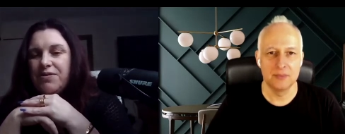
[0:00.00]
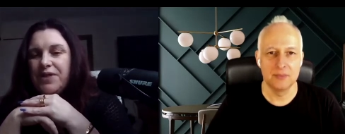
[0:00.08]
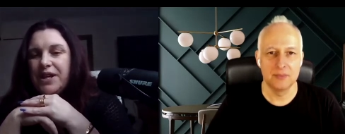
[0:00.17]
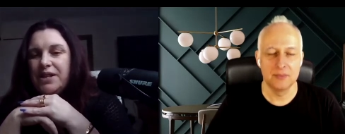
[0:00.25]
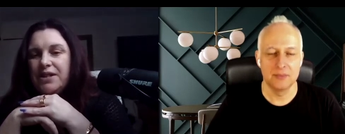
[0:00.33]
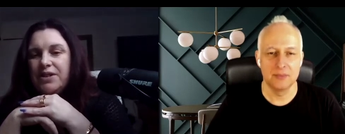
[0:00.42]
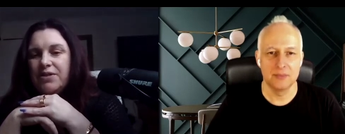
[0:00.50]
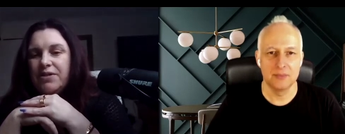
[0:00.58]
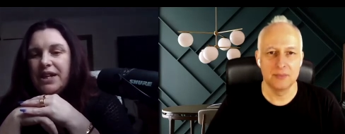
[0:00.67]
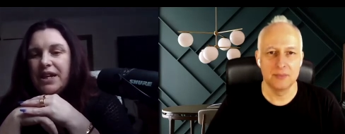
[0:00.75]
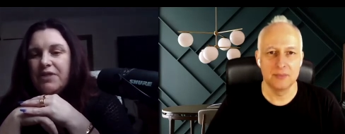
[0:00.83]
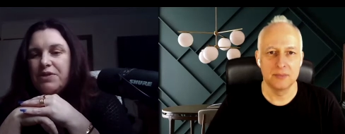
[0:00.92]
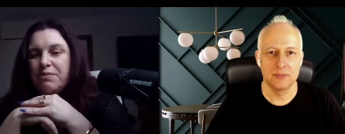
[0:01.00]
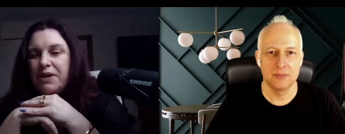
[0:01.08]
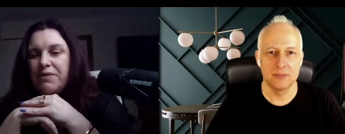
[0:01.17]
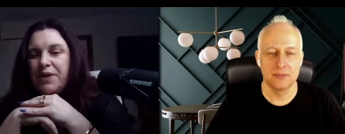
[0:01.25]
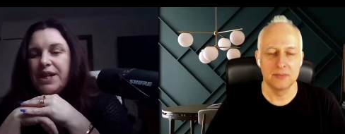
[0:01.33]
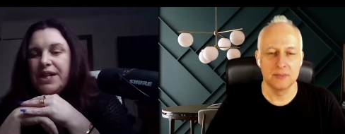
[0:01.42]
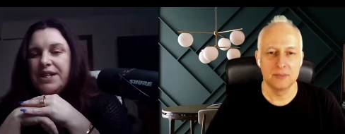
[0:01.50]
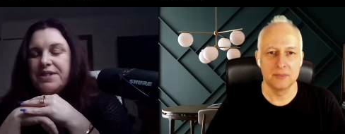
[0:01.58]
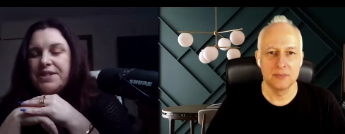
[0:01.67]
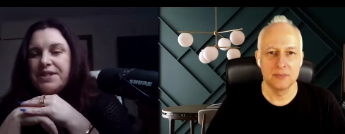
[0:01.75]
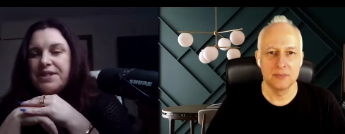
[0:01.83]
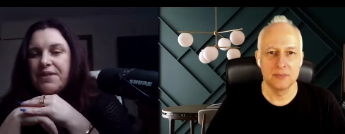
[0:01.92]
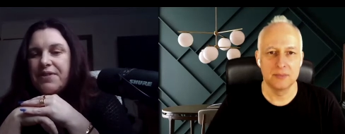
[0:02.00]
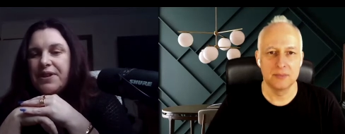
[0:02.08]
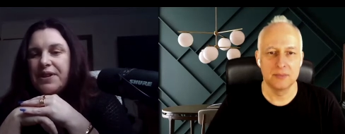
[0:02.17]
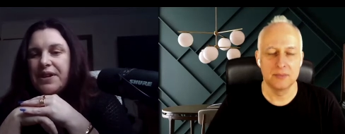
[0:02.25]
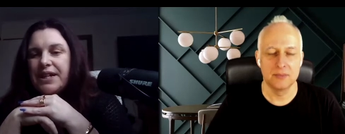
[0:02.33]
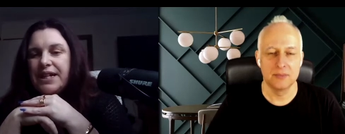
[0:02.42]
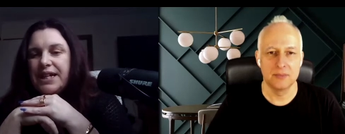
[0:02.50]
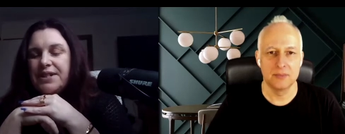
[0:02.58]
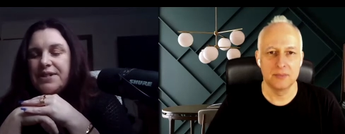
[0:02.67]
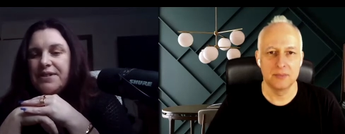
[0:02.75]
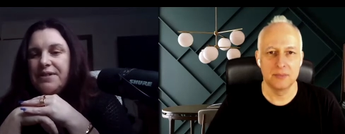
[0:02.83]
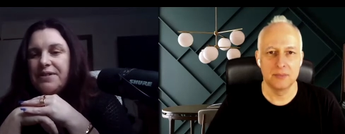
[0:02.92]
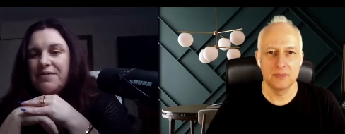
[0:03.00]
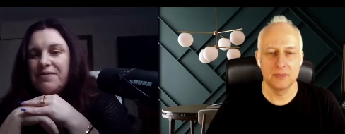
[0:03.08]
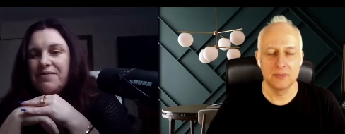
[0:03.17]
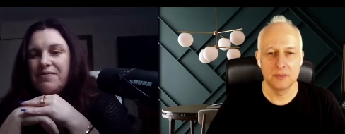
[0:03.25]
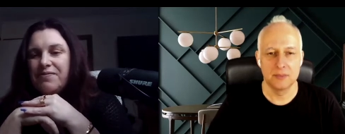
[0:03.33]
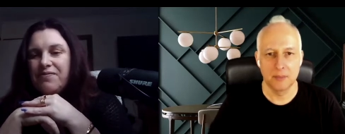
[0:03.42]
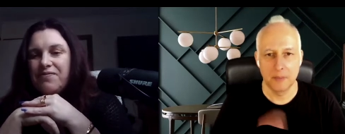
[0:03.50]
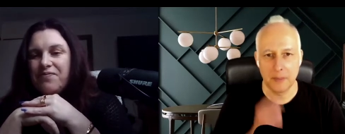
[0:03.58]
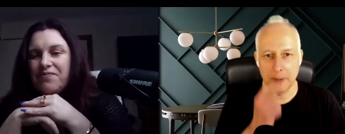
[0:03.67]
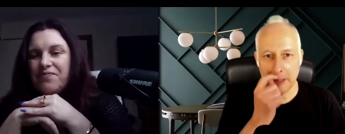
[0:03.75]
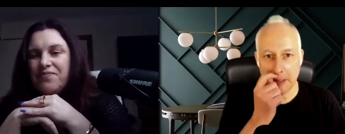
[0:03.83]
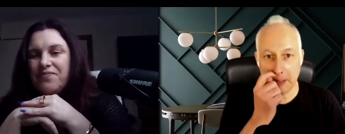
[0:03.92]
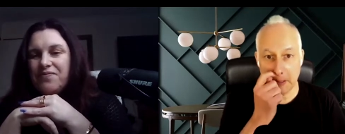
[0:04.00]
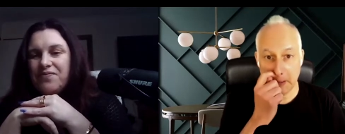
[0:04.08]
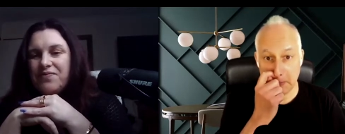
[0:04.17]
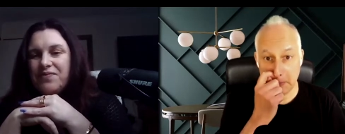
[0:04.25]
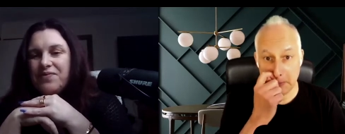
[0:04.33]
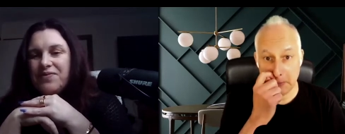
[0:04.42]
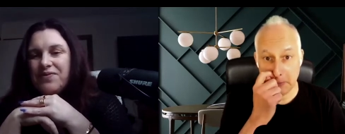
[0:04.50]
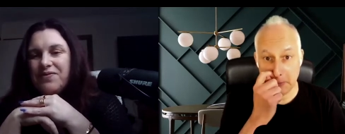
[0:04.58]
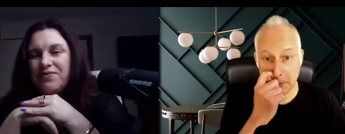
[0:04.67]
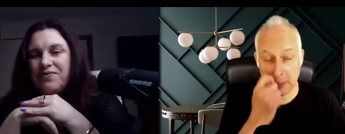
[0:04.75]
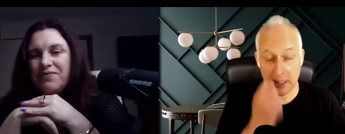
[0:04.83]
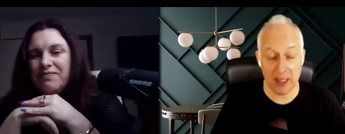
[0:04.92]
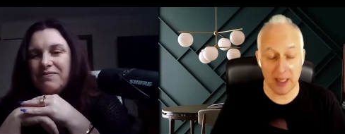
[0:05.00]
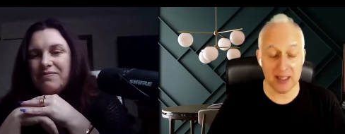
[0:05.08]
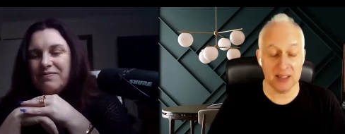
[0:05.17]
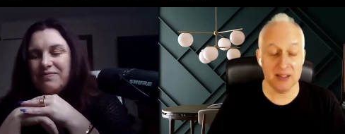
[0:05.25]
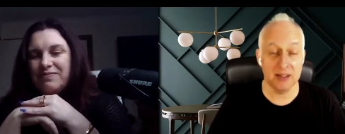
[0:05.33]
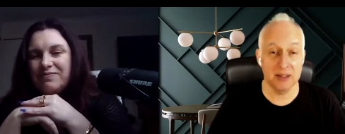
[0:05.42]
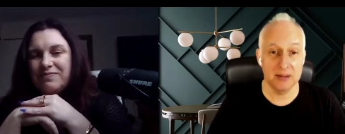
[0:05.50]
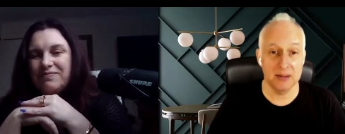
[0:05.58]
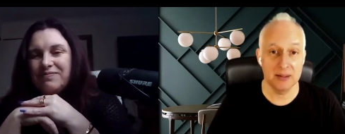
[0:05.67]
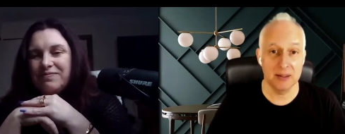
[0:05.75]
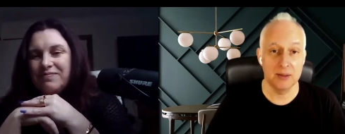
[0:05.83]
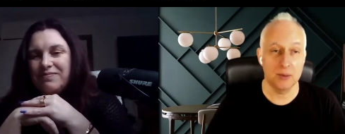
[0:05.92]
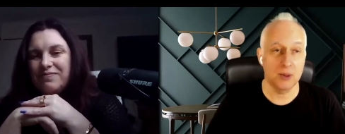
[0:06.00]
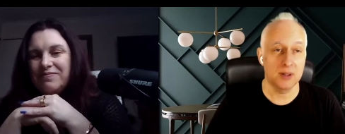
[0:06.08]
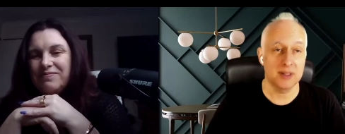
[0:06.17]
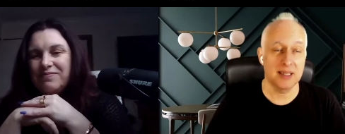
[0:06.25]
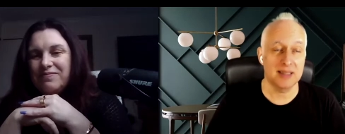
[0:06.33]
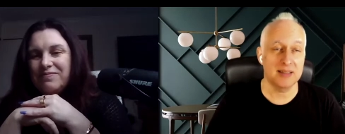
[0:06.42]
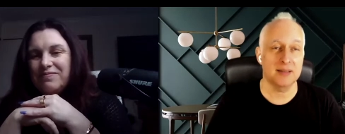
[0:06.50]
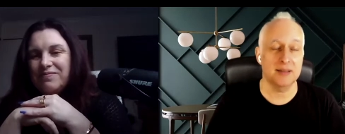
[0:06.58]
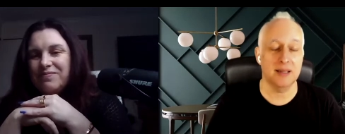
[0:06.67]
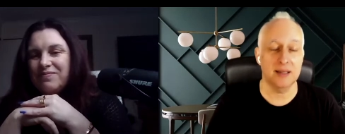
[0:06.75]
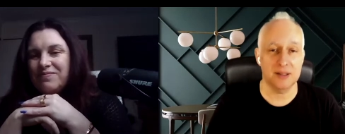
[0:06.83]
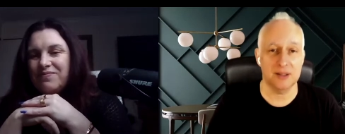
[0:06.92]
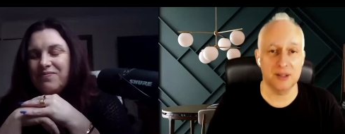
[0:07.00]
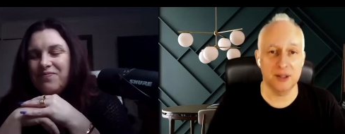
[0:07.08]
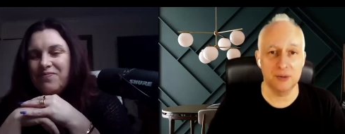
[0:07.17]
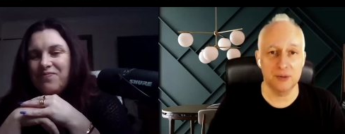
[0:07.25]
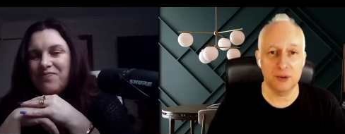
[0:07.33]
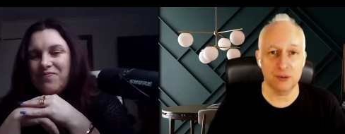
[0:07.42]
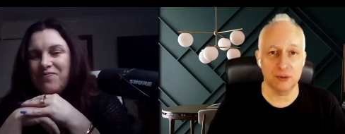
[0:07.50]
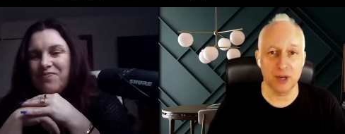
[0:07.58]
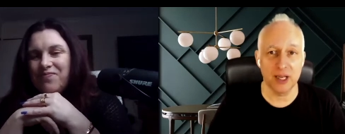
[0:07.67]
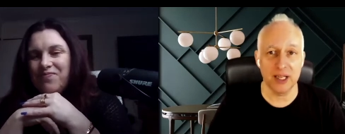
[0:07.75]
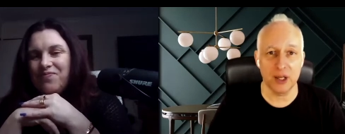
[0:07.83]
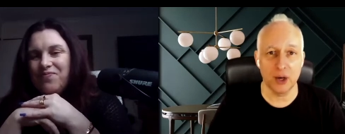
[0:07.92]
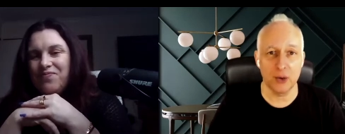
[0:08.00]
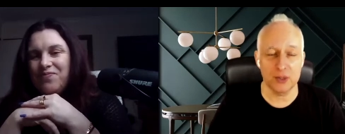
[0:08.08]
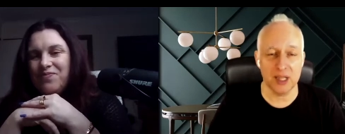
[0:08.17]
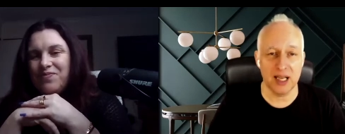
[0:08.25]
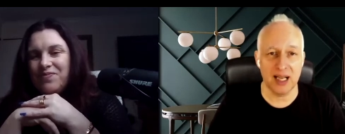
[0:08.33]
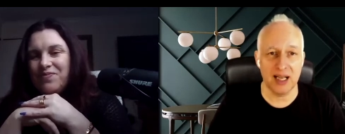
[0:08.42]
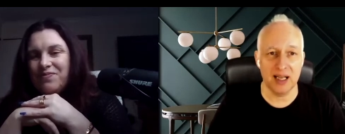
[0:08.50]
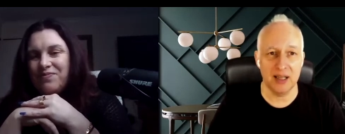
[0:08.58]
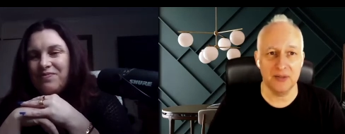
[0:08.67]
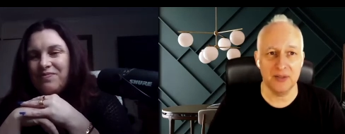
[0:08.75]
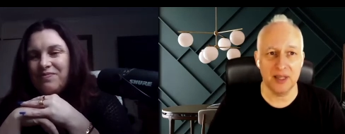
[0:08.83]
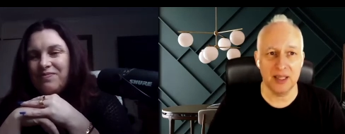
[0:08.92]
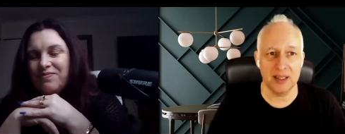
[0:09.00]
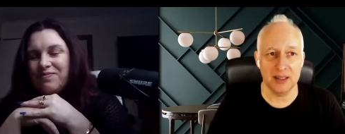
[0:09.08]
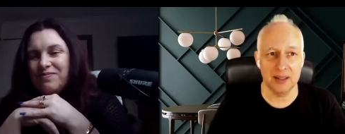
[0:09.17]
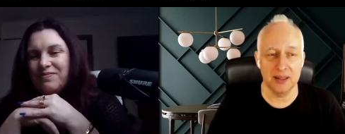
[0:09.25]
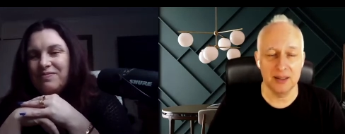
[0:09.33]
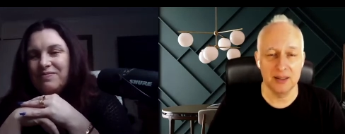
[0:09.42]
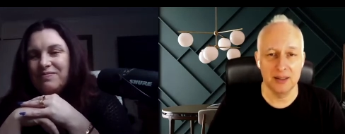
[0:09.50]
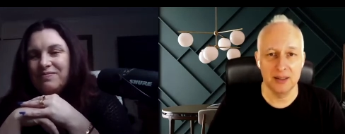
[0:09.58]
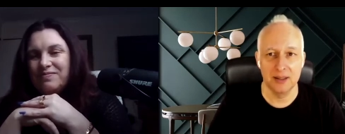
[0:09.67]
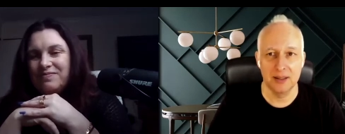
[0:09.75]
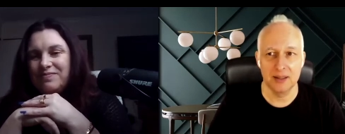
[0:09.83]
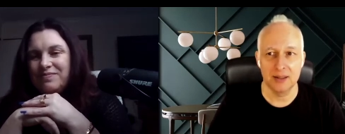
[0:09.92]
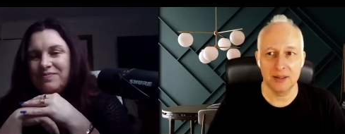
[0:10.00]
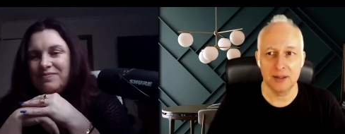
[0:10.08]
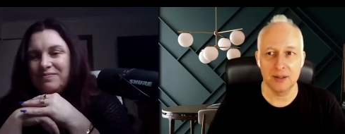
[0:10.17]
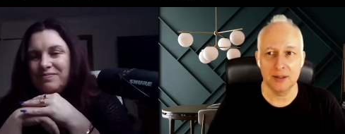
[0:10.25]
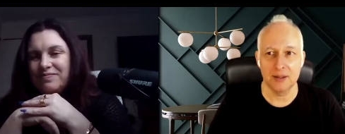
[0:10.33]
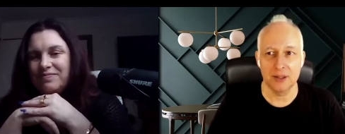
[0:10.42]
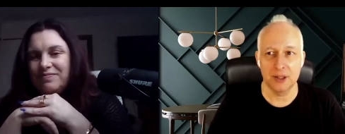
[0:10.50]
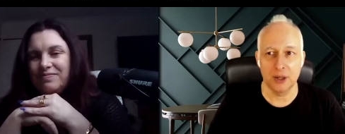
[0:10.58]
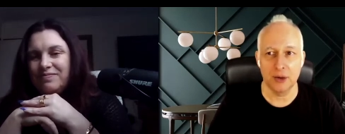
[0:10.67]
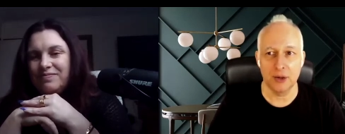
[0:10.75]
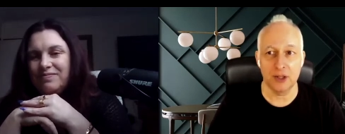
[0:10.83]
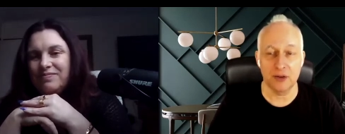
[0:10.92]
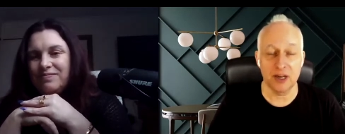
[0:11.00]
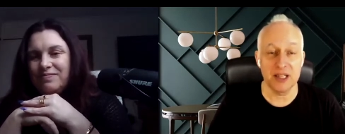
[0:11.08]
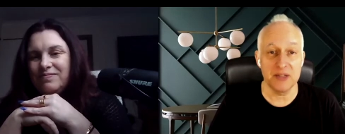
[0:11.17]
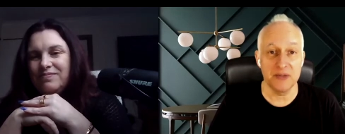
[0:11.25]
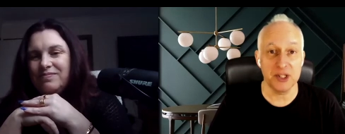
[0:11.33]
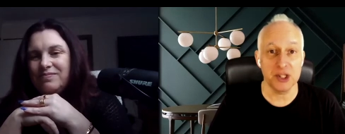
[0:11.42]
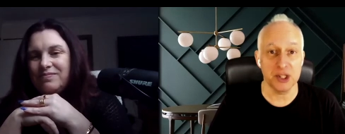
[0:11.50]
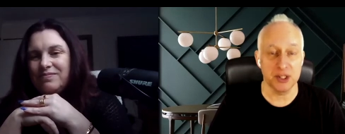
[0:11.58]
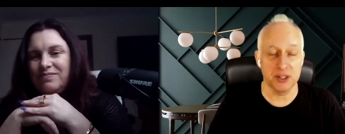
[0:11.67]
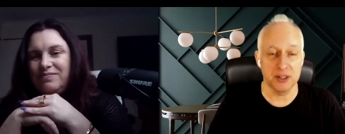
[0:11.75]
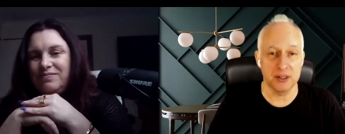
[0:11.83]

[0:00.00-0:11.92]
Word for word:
Speaker 1: then looking after my finances is something that i need to do yeah excellent
Speaker 2: well that's that's a great goal to have and a you know a great vision